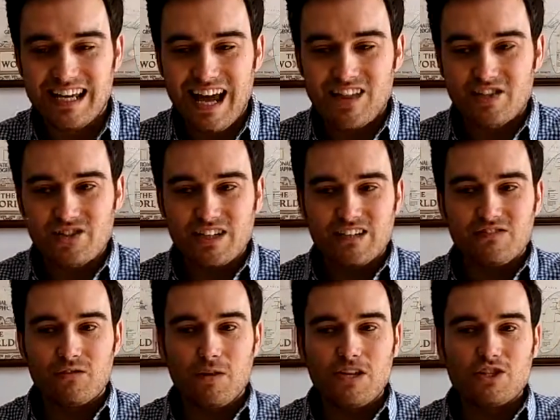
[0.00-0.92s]
gathering
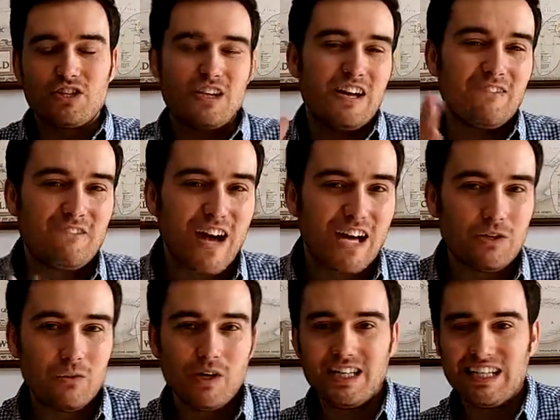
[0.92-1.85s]
information,
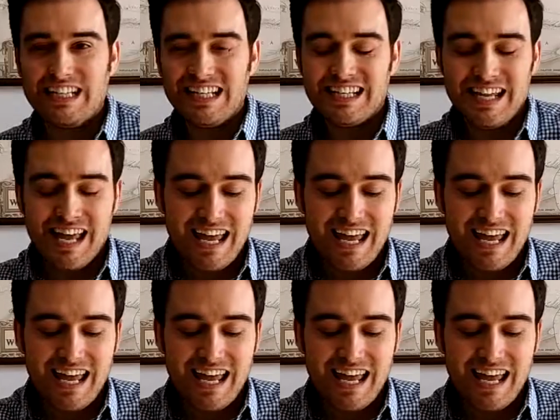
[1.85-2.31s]
evaluating it,